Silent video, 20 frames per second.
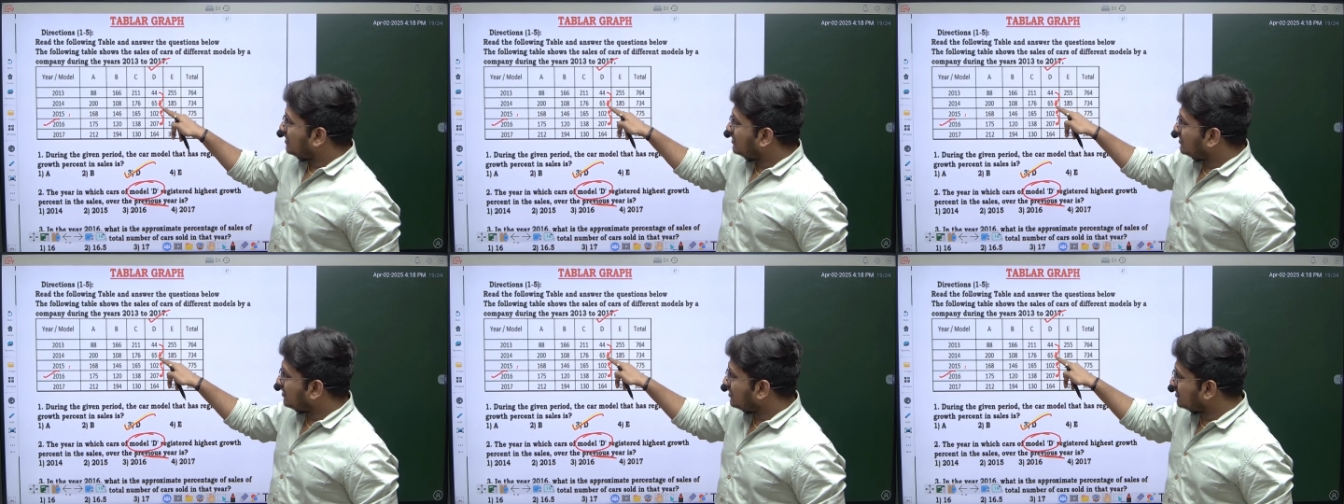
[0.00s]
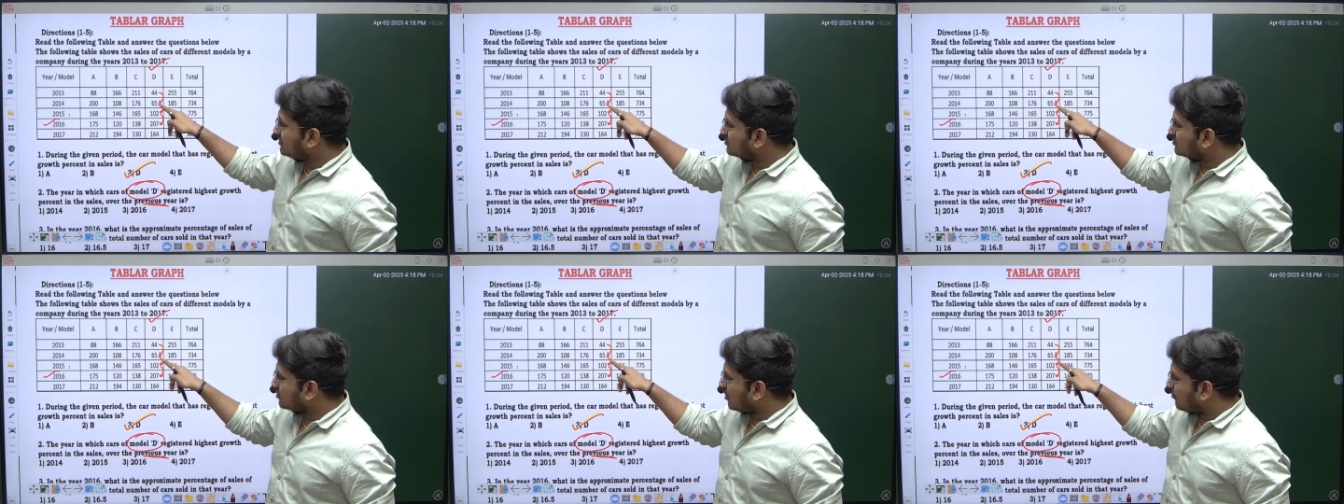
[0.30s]
Here
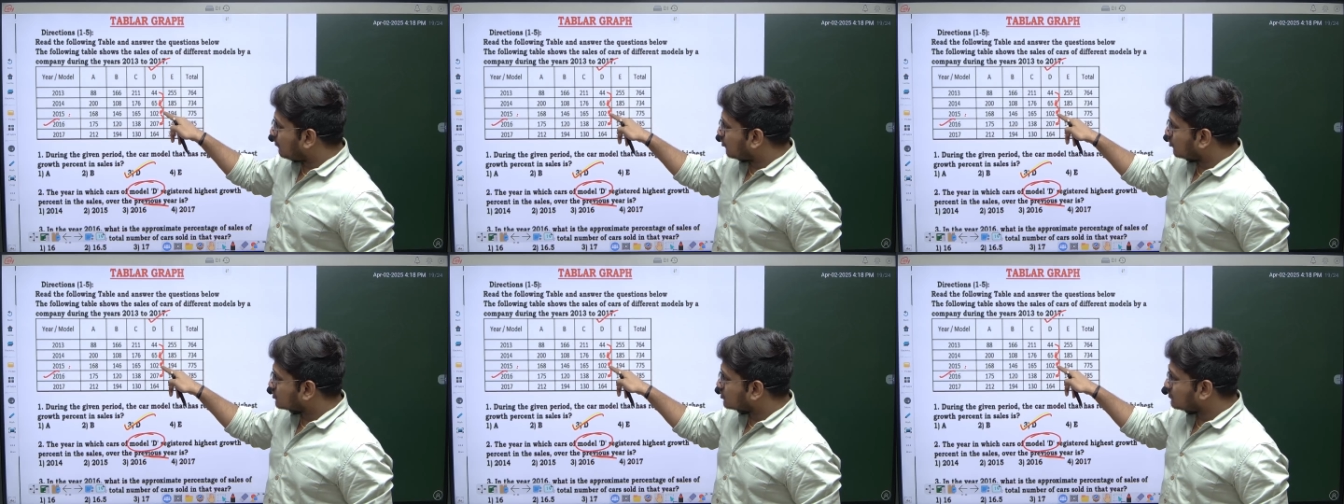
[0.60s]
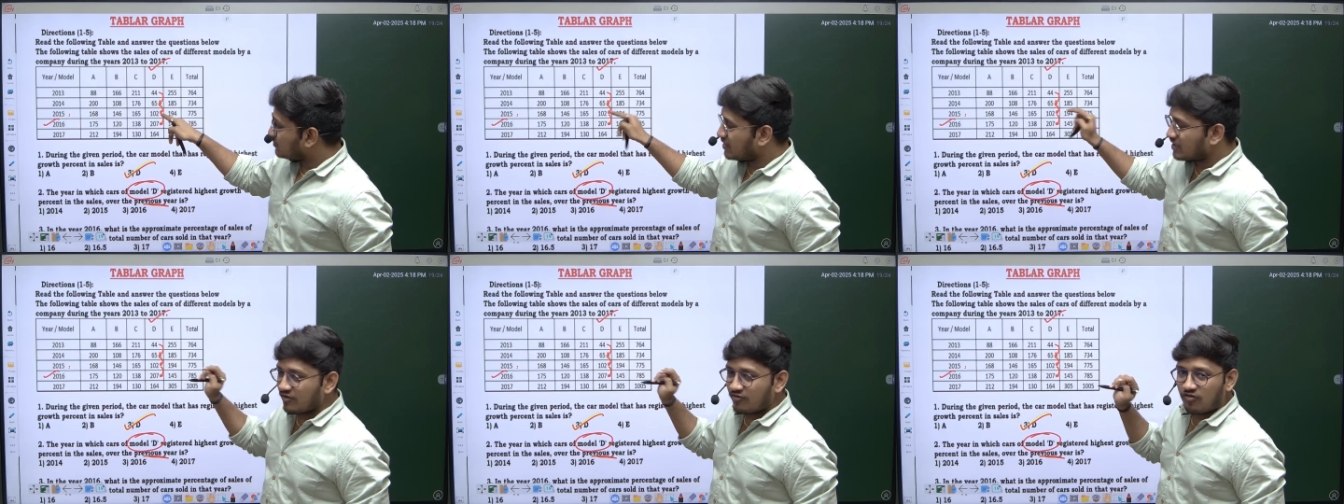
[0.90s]
it is
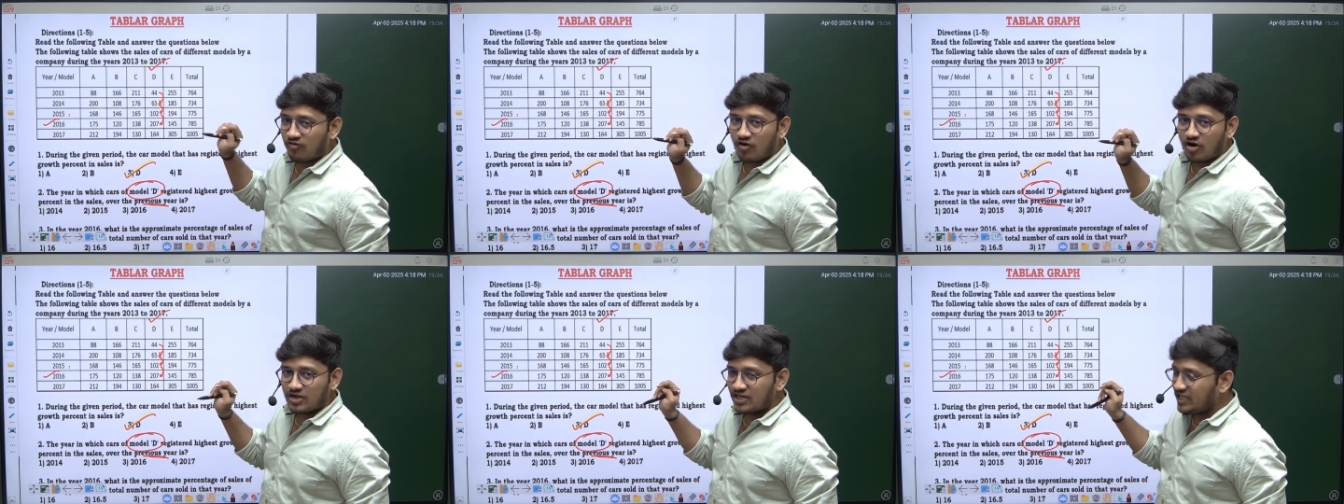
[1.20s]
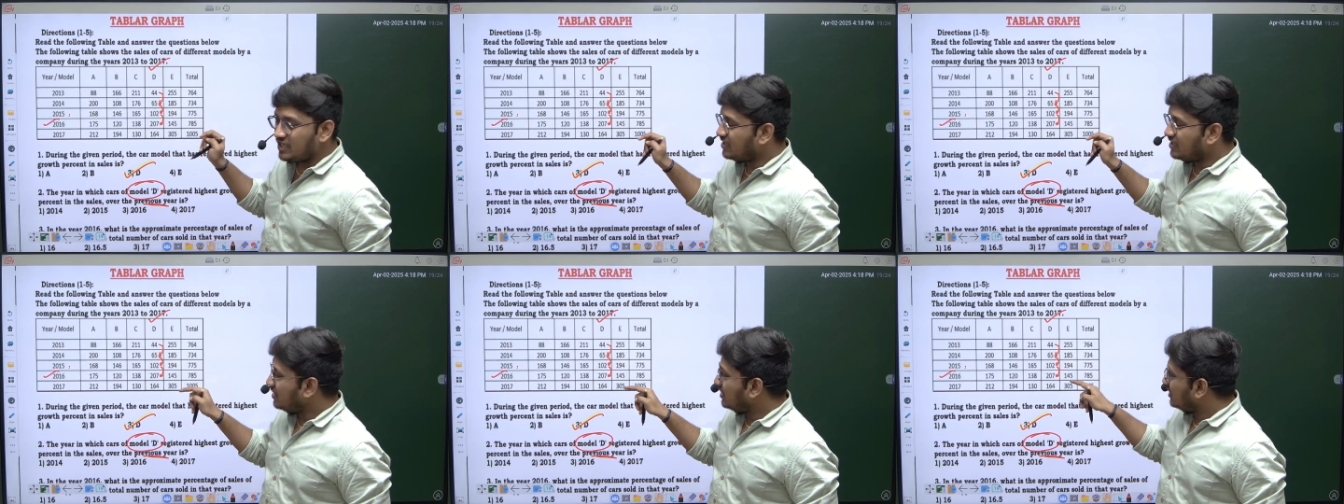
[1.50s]
approximately
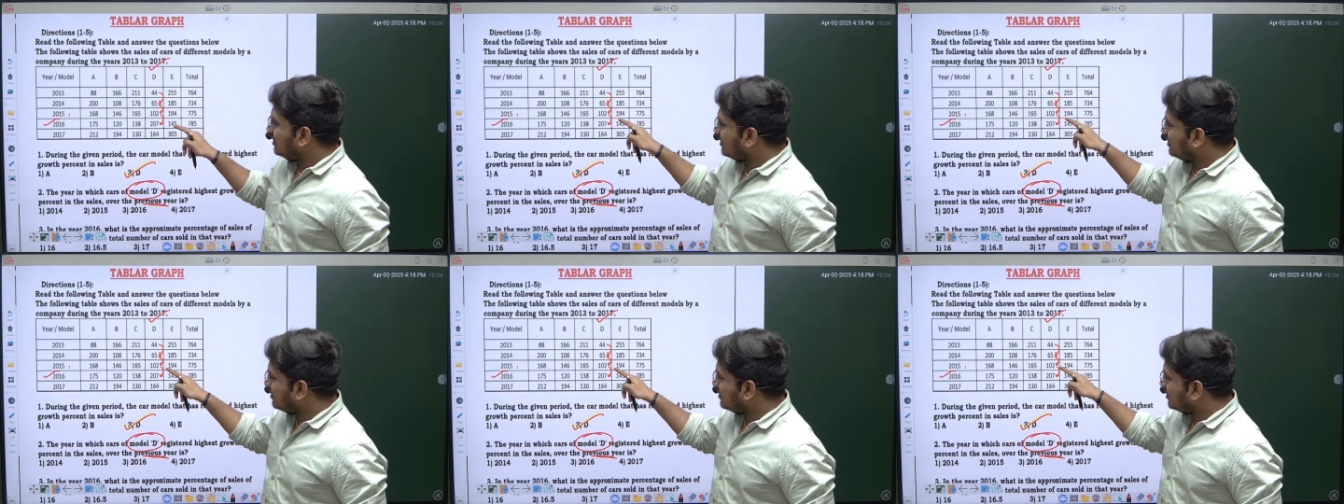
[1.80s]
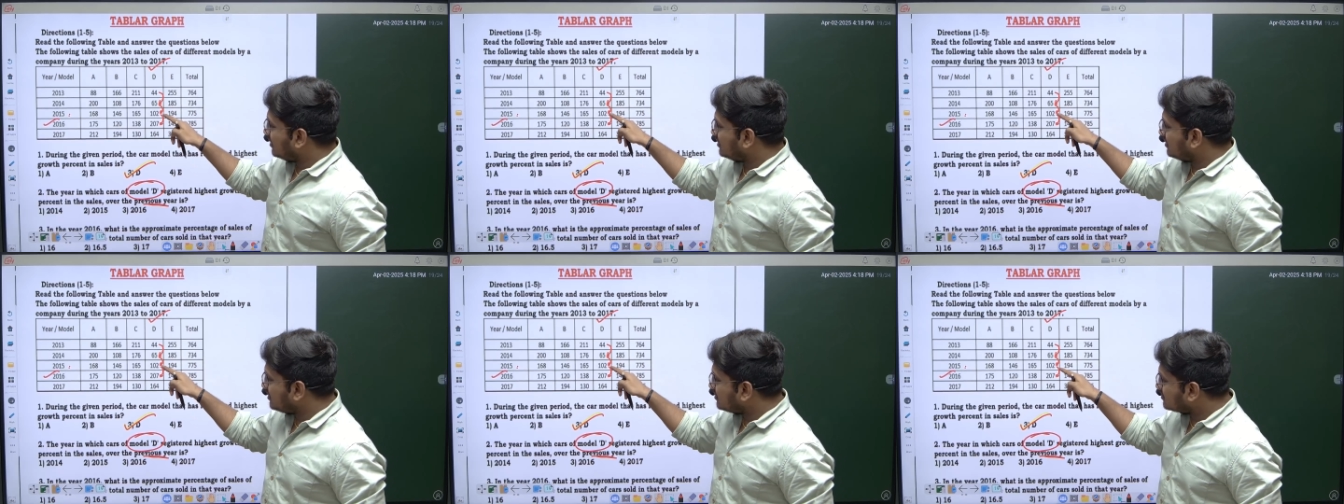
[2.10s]
40.
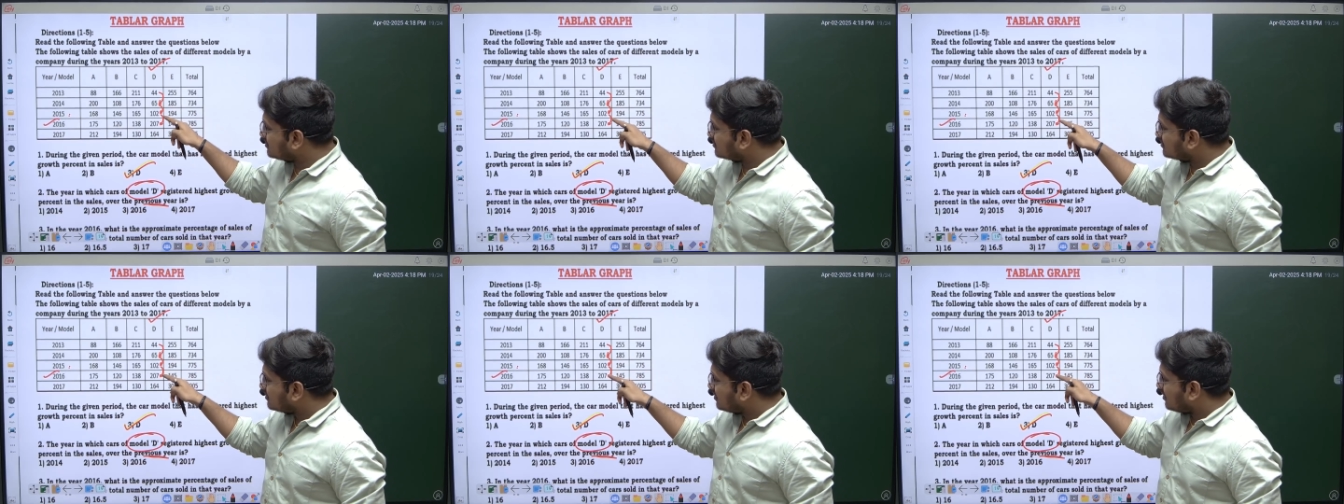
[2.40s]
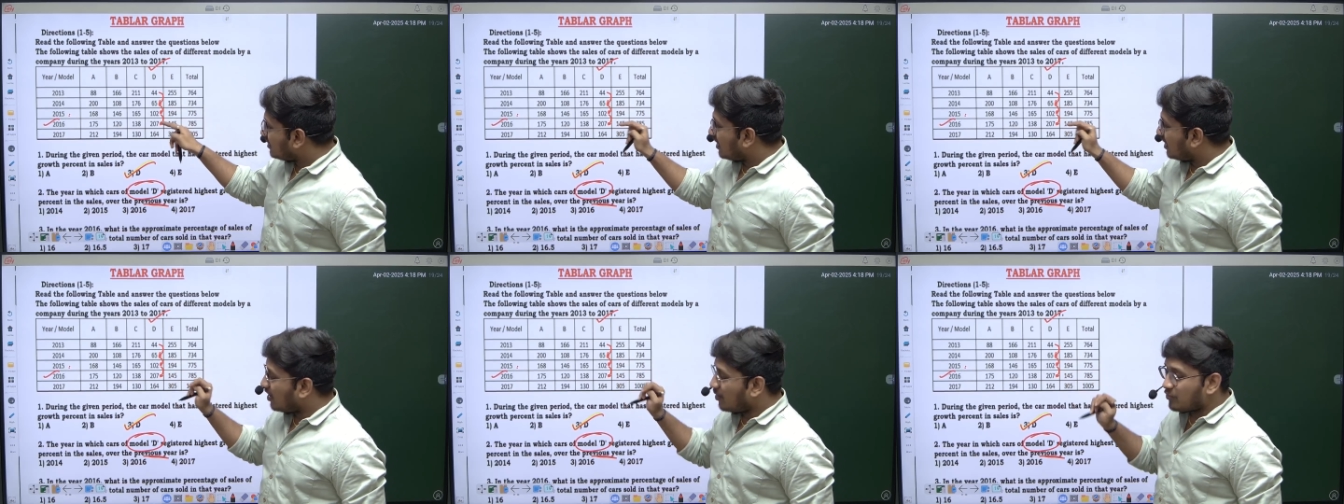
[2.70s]
Here it is
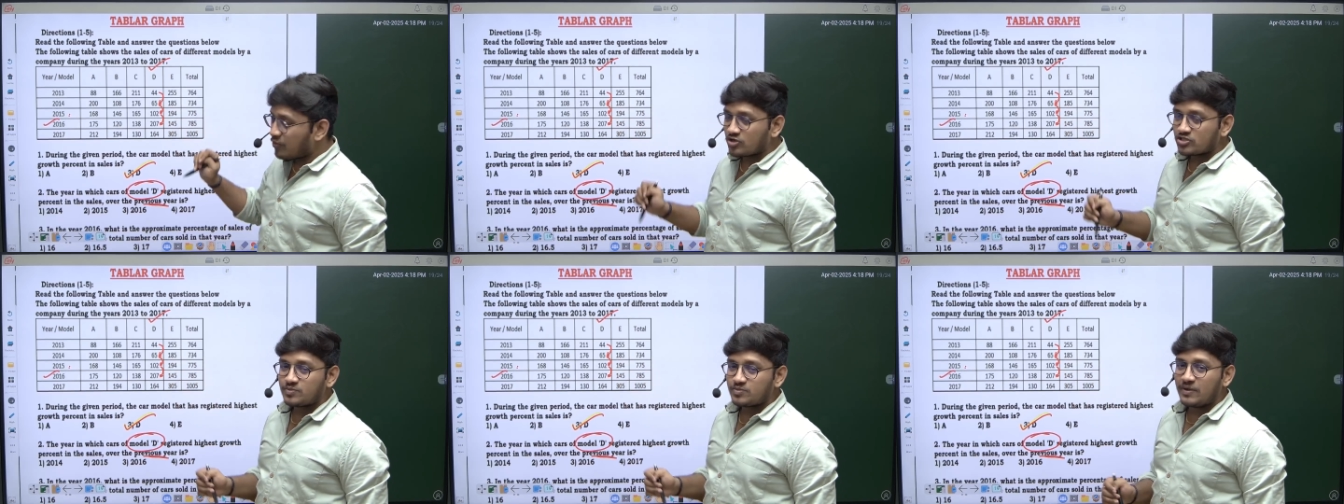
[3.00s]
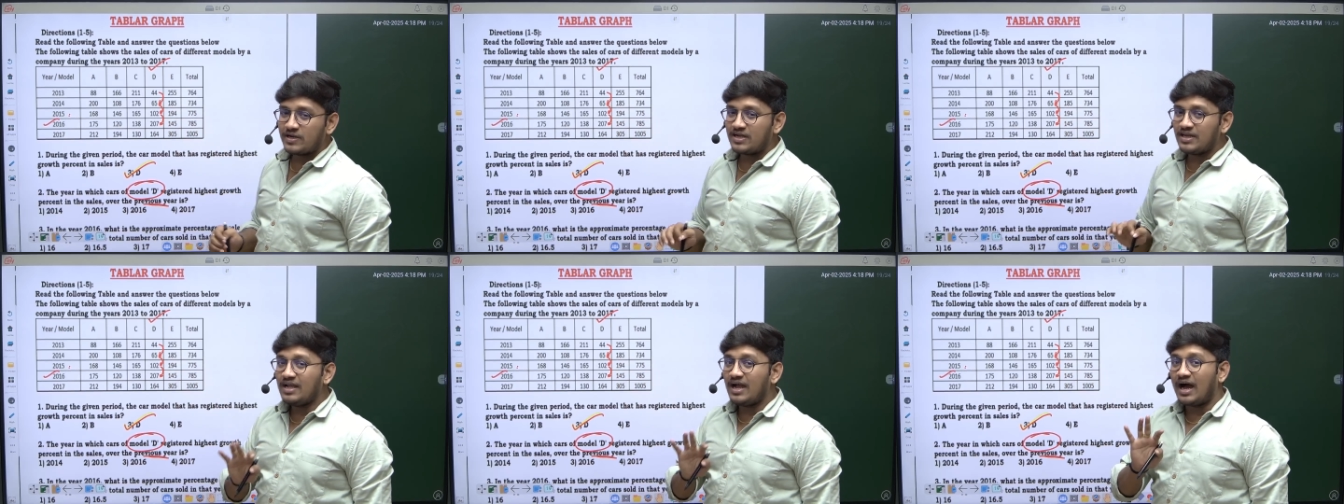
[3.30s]

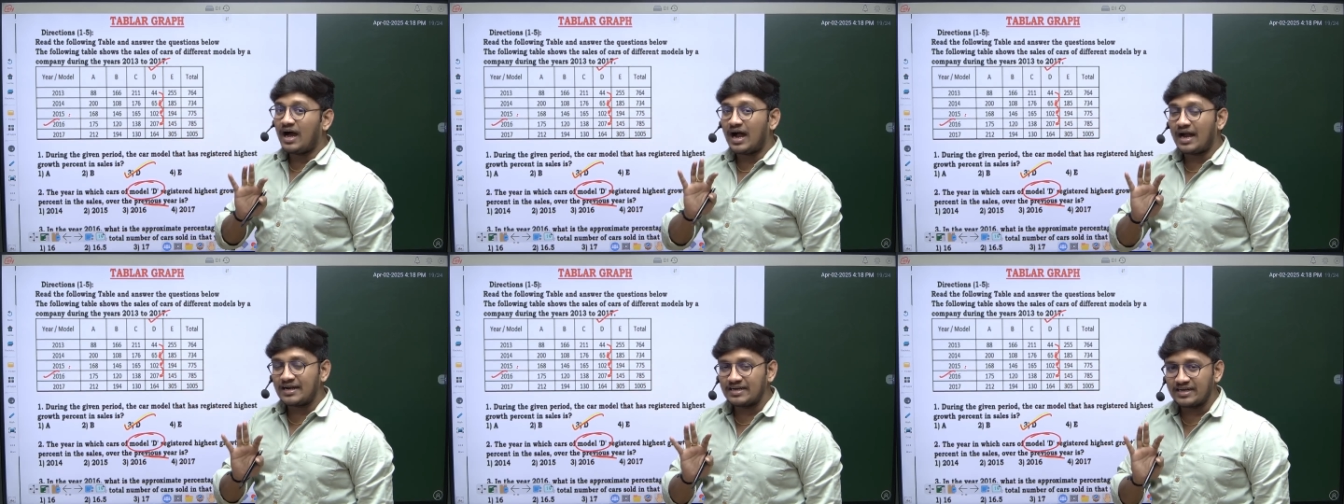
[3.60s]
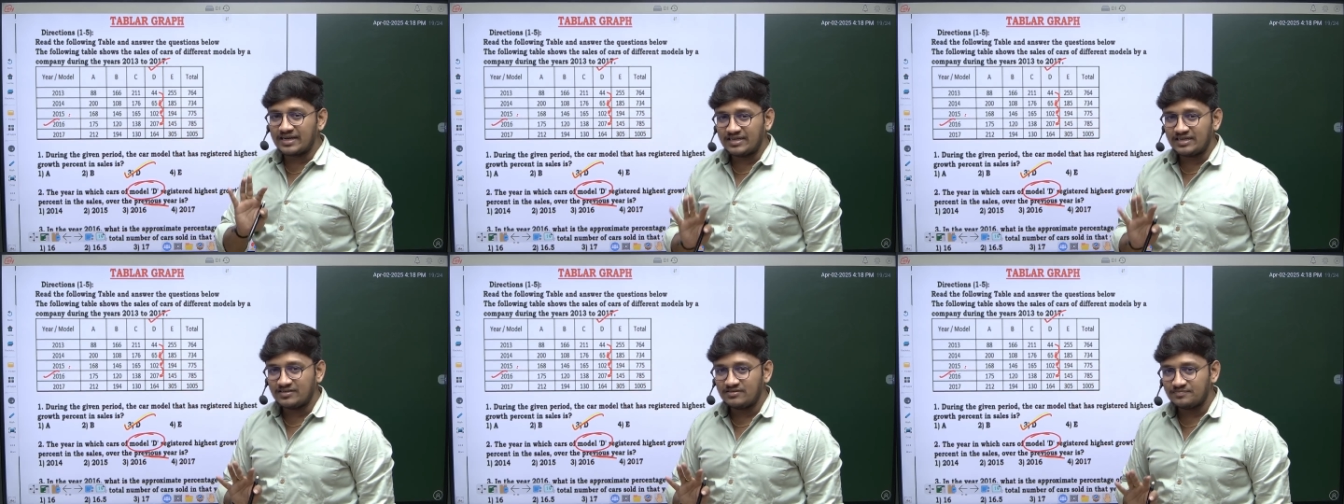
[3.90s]
approximately
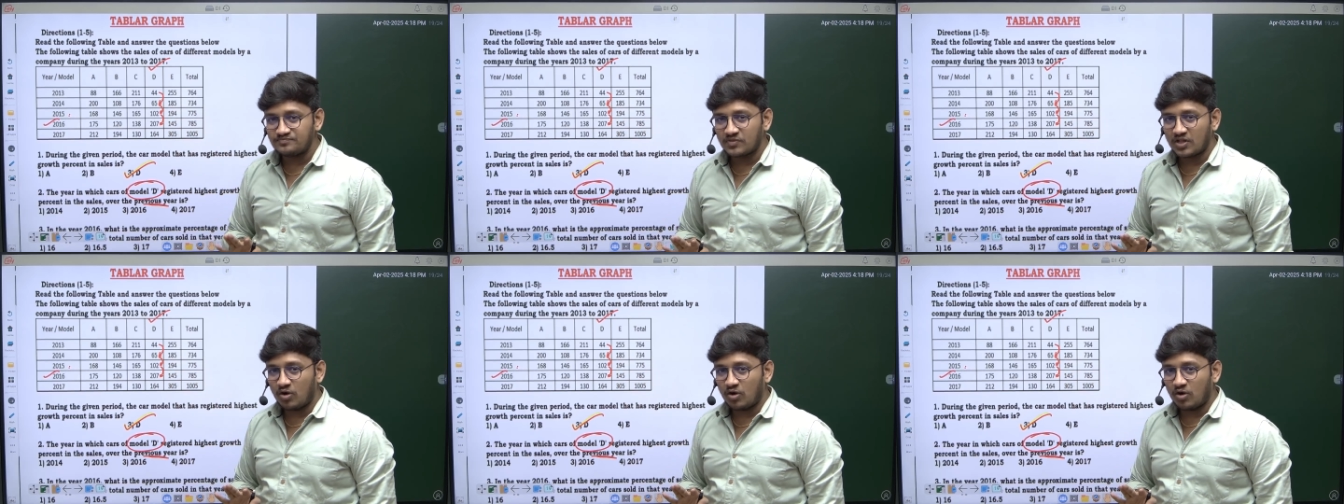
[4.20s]
100.